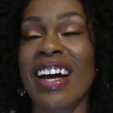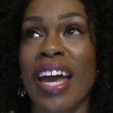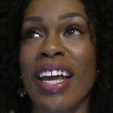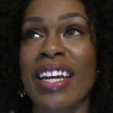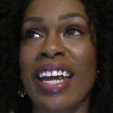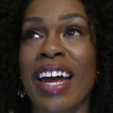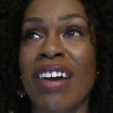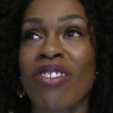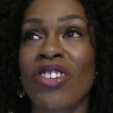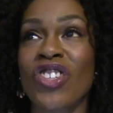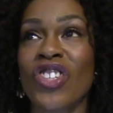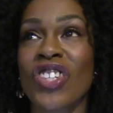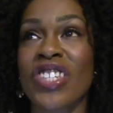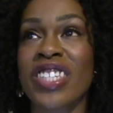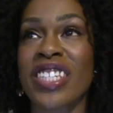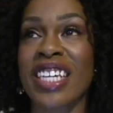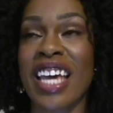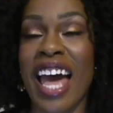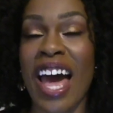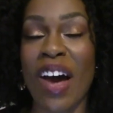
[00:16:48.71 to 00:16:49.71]
and I was
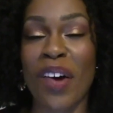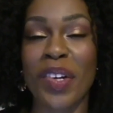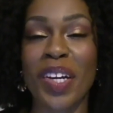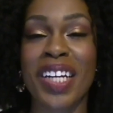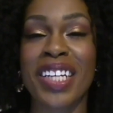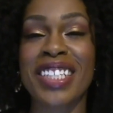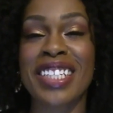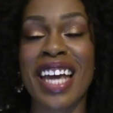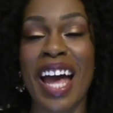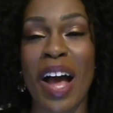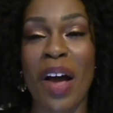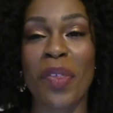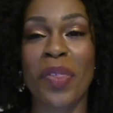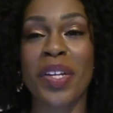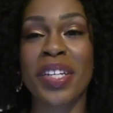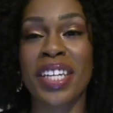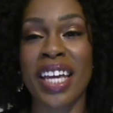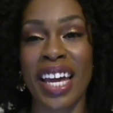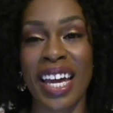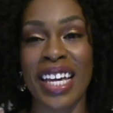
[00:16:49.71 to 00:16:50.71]
just counting down
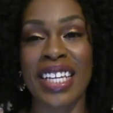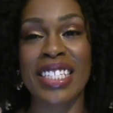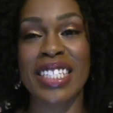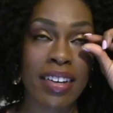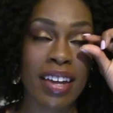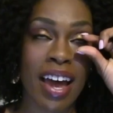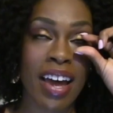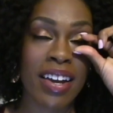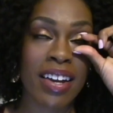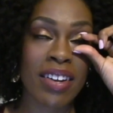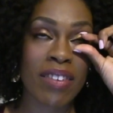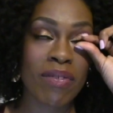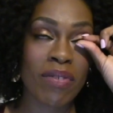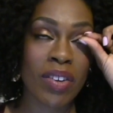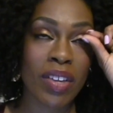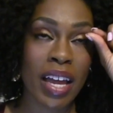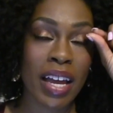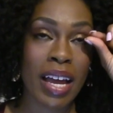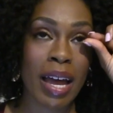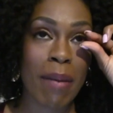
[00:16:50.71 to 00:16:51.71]
the days. I didn't
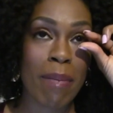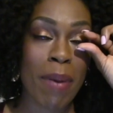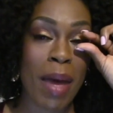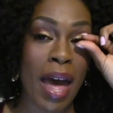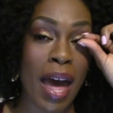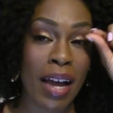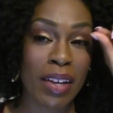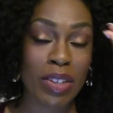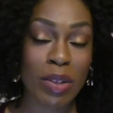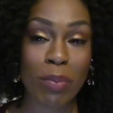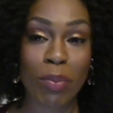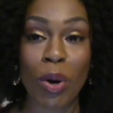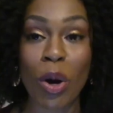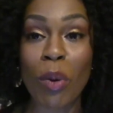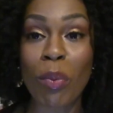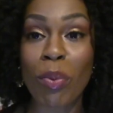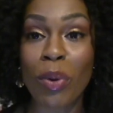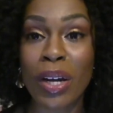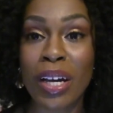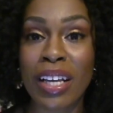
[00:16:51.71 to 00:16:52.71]
feel like I packed
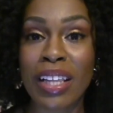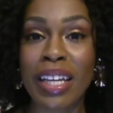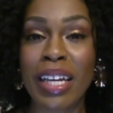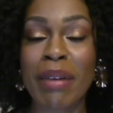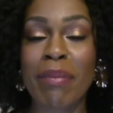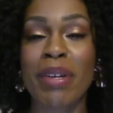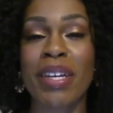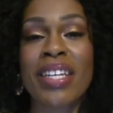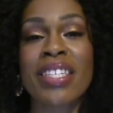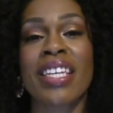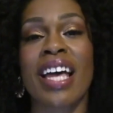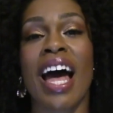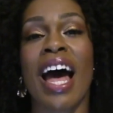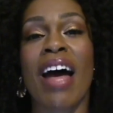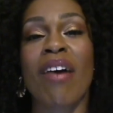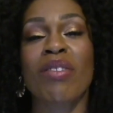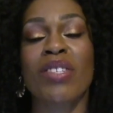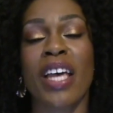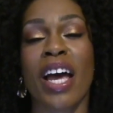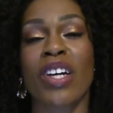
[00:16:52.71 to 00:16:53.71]
appropriately because
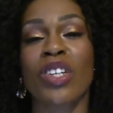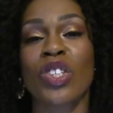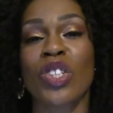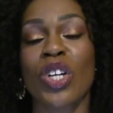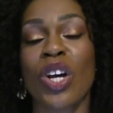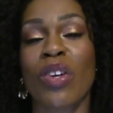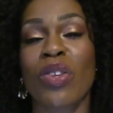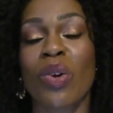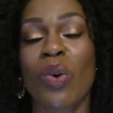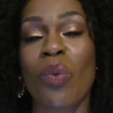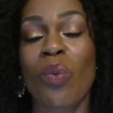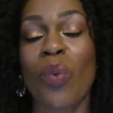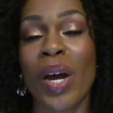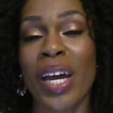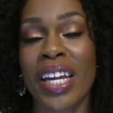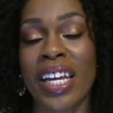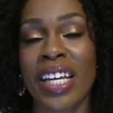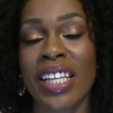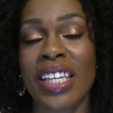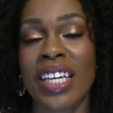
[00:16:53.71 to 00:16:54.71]
I was actually on the
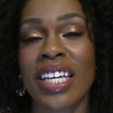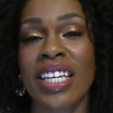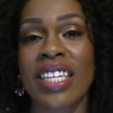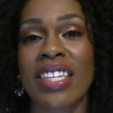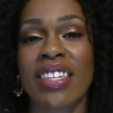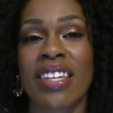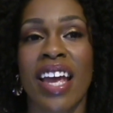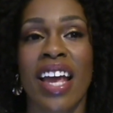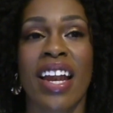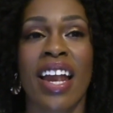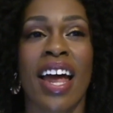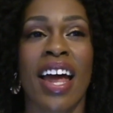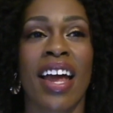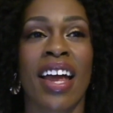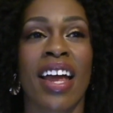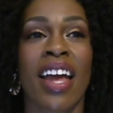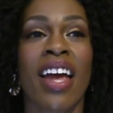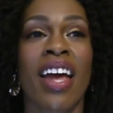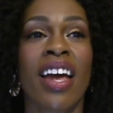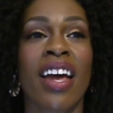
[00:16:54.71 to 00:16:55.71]
waiting list, and
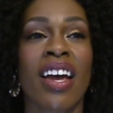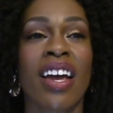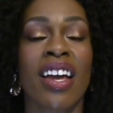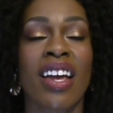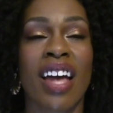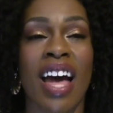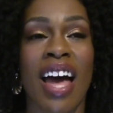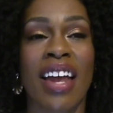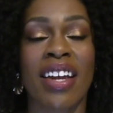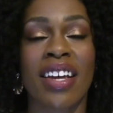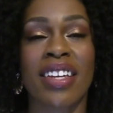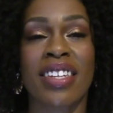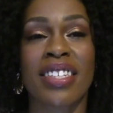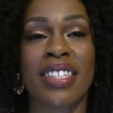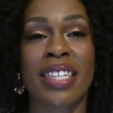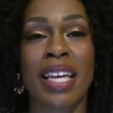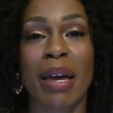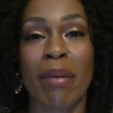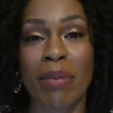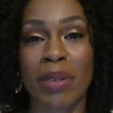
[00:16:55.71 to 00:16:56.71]
I got
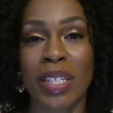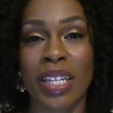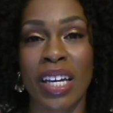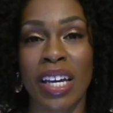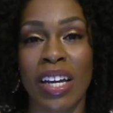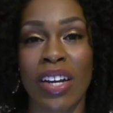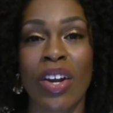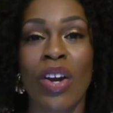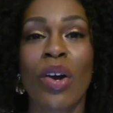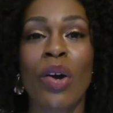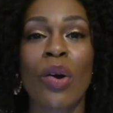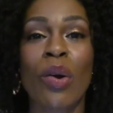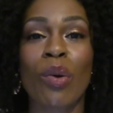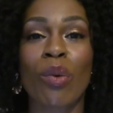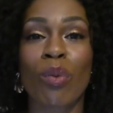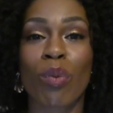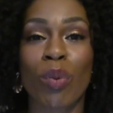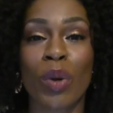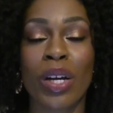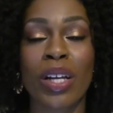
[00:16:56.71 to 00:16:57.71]
accepted
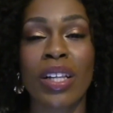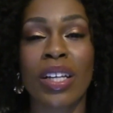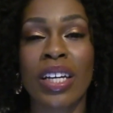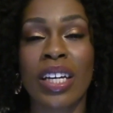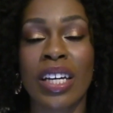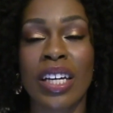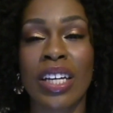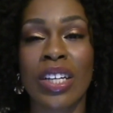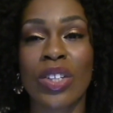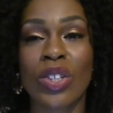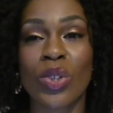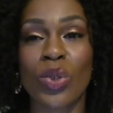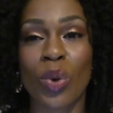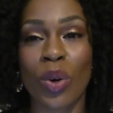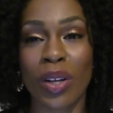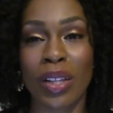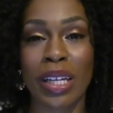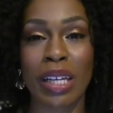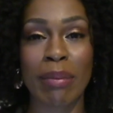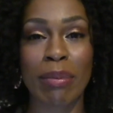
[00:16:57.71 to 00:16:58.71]
really
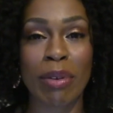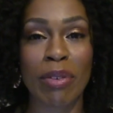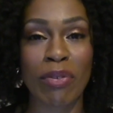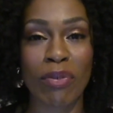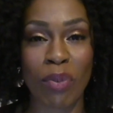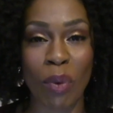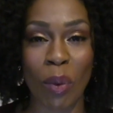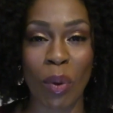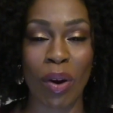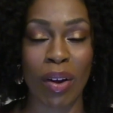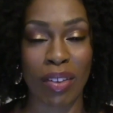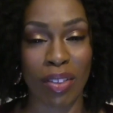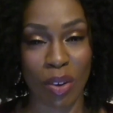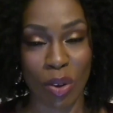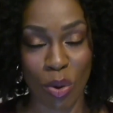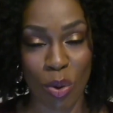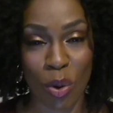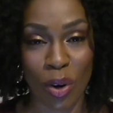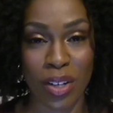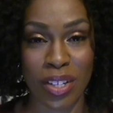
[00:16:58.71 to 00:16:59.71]
shortly before the
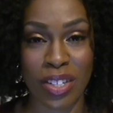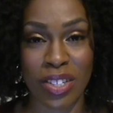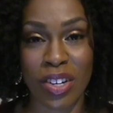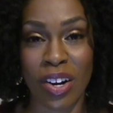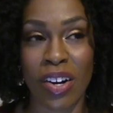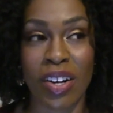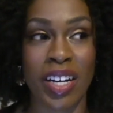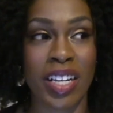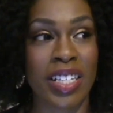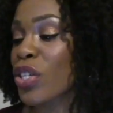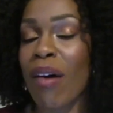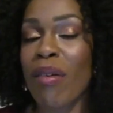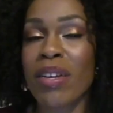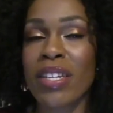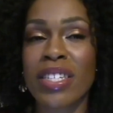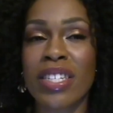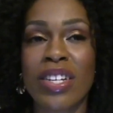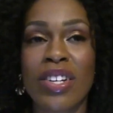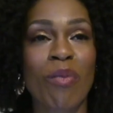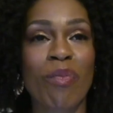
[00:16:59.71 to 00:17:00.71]
course started. I
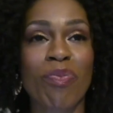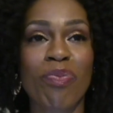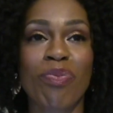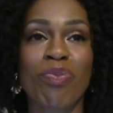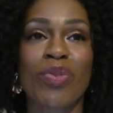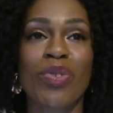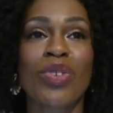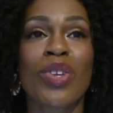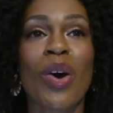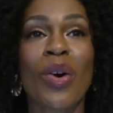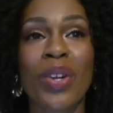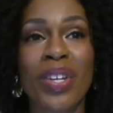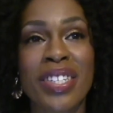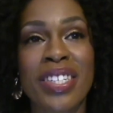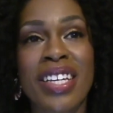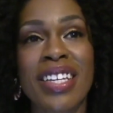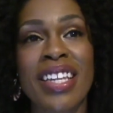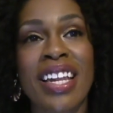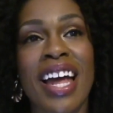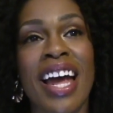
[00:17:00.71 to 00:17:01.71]
was
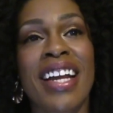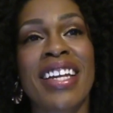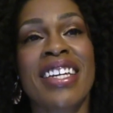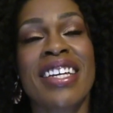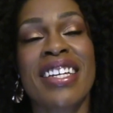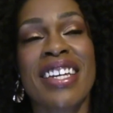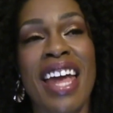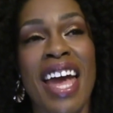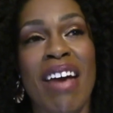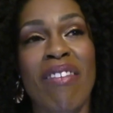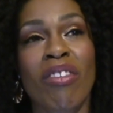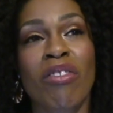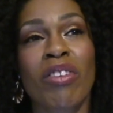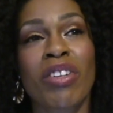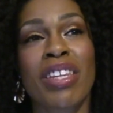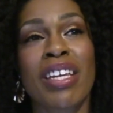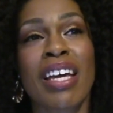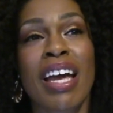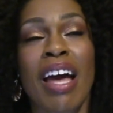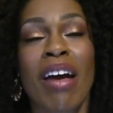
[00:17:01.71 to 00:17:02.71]
noticing that I didn't have
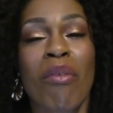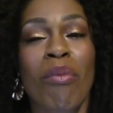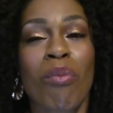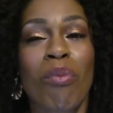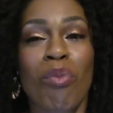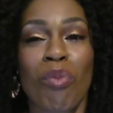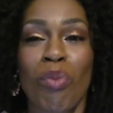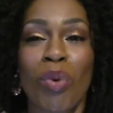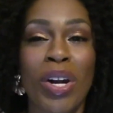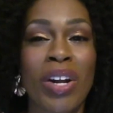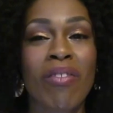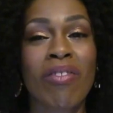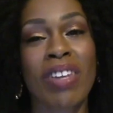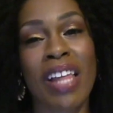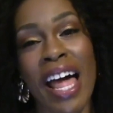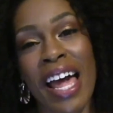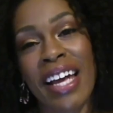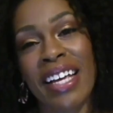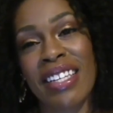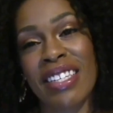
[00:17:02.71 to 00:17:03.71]
everything I would have
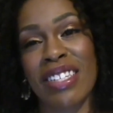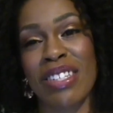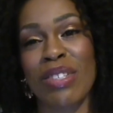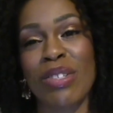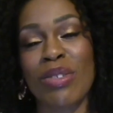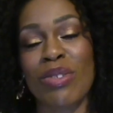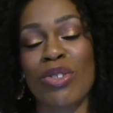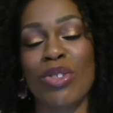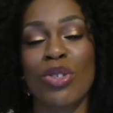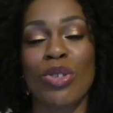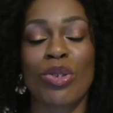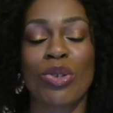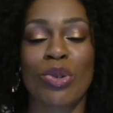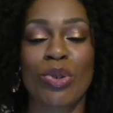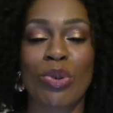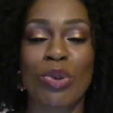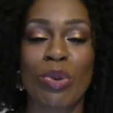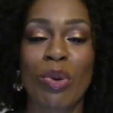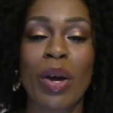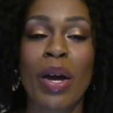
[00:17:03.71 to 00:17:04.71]
liked
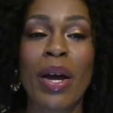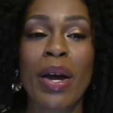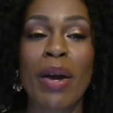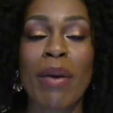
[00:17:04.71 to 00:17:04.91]
to